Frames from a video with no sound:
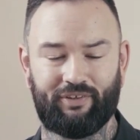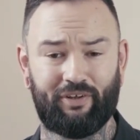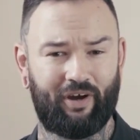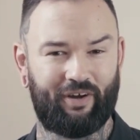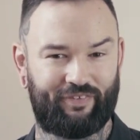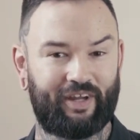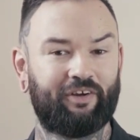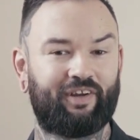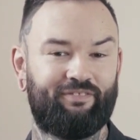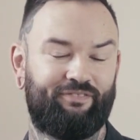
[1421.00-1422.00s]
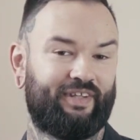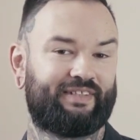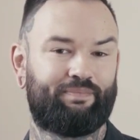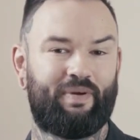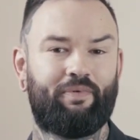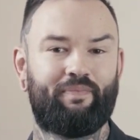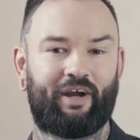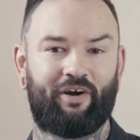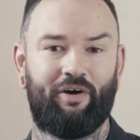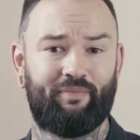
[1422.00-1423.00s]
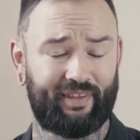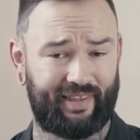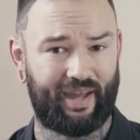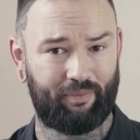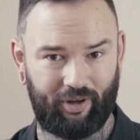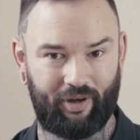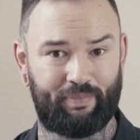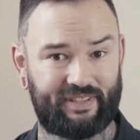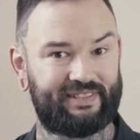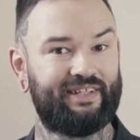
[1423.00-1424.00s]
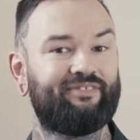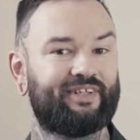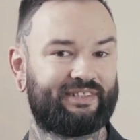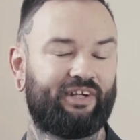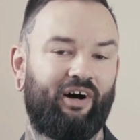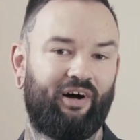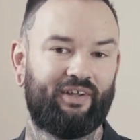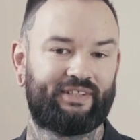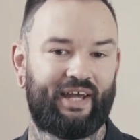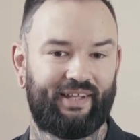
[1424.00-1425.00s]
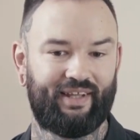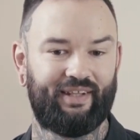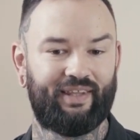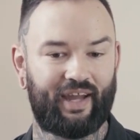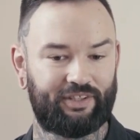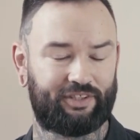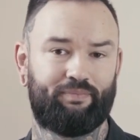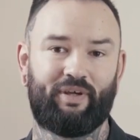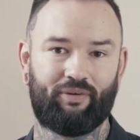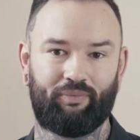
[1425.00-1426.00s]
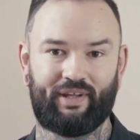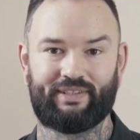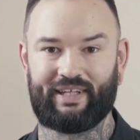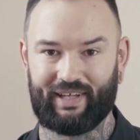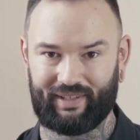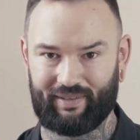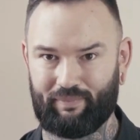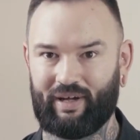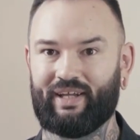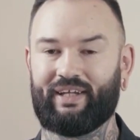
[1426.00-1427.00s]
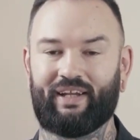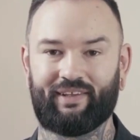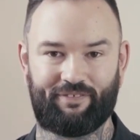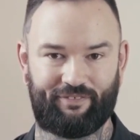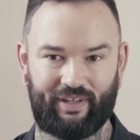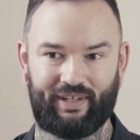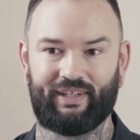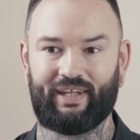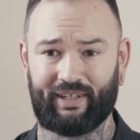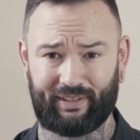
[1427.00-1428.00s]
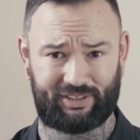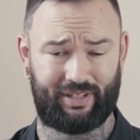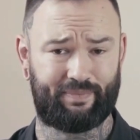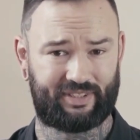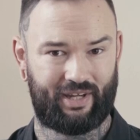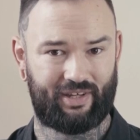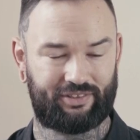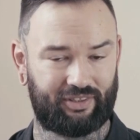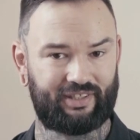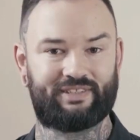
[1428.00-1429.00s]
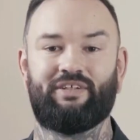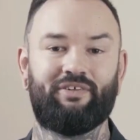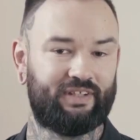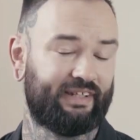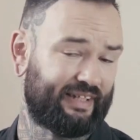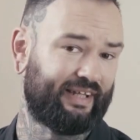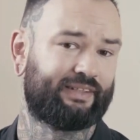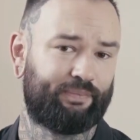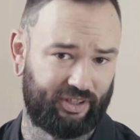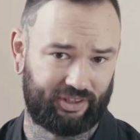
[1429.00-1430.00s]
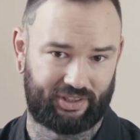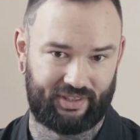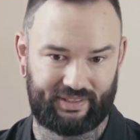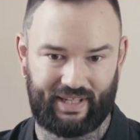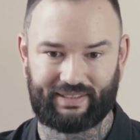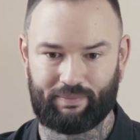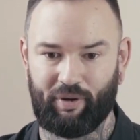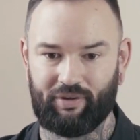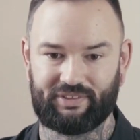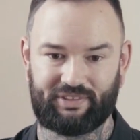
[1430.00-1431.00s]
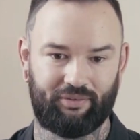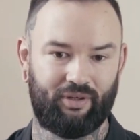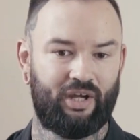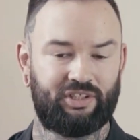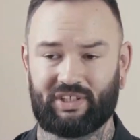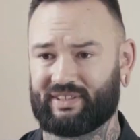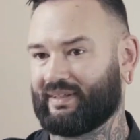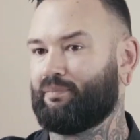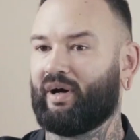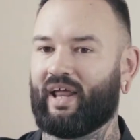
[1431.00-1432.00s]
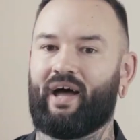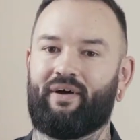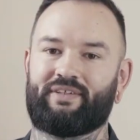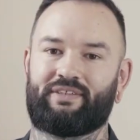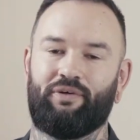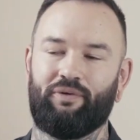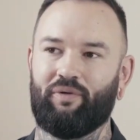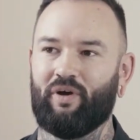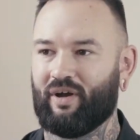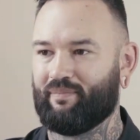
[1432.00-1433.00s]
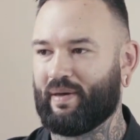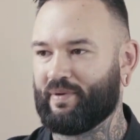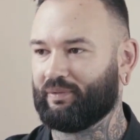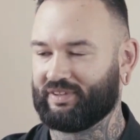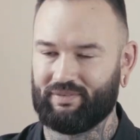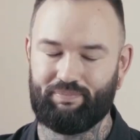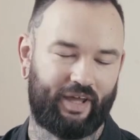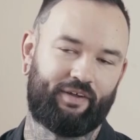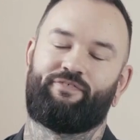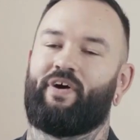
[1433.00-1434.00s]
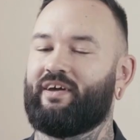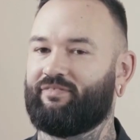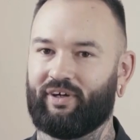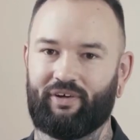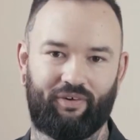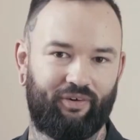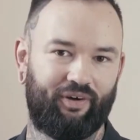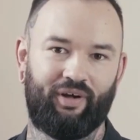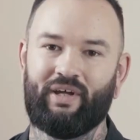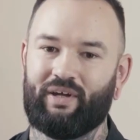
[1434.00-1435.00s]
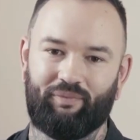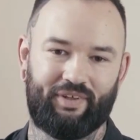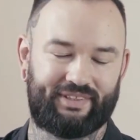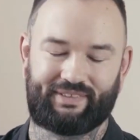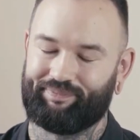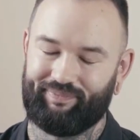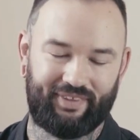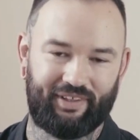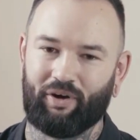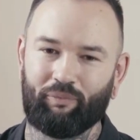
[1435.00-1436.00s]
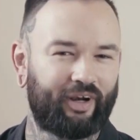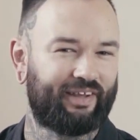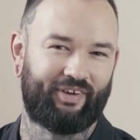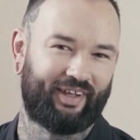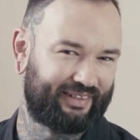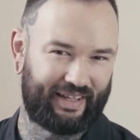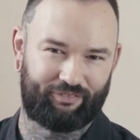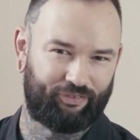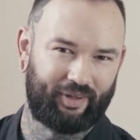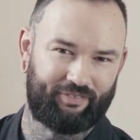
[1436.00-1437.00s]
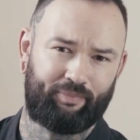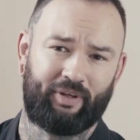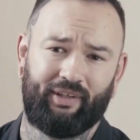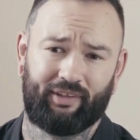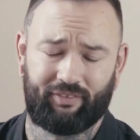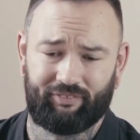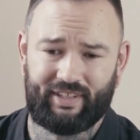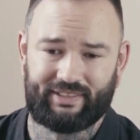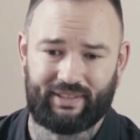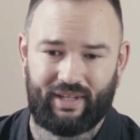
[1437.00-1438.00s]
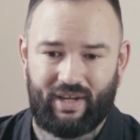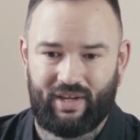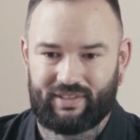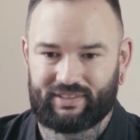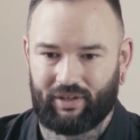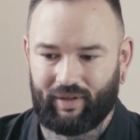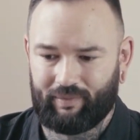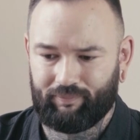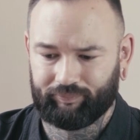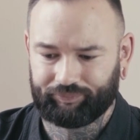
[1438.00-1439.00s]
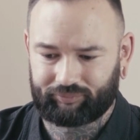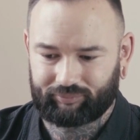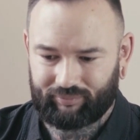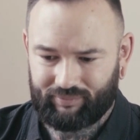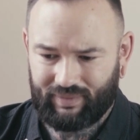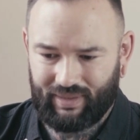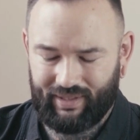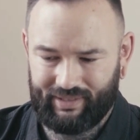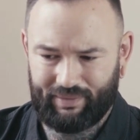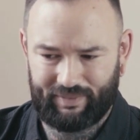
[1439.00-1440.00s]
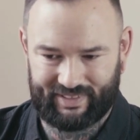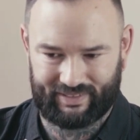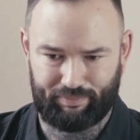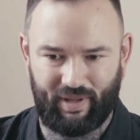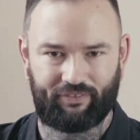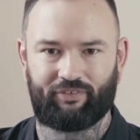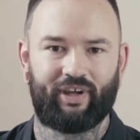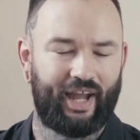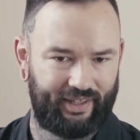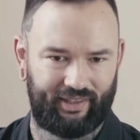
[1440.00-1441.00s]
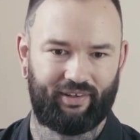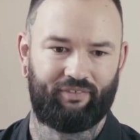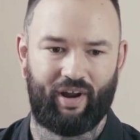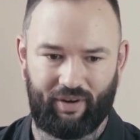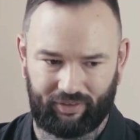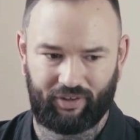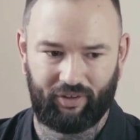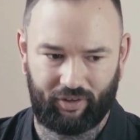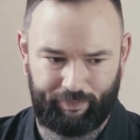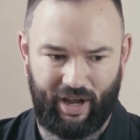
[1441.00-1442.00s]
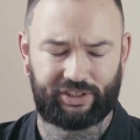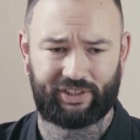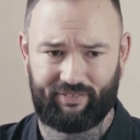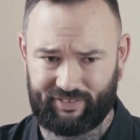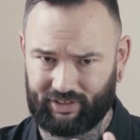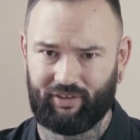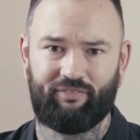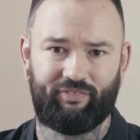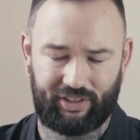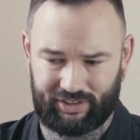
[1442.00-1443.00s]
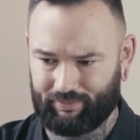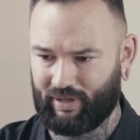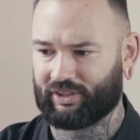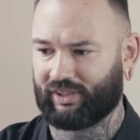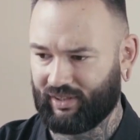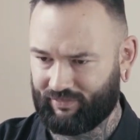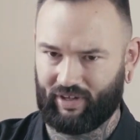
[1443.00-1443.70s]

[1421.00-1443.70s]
you know, if they could convince the people back home that they were perceived as gods, then they should be the ones getting the money, getting the funding, getting the ships to continue these expeditions, as opposed to just someone else who maybe was in better favor or was, you know, whatever, like for whatever political reason. So there was this myth created around Cook, partially of his own invention, partially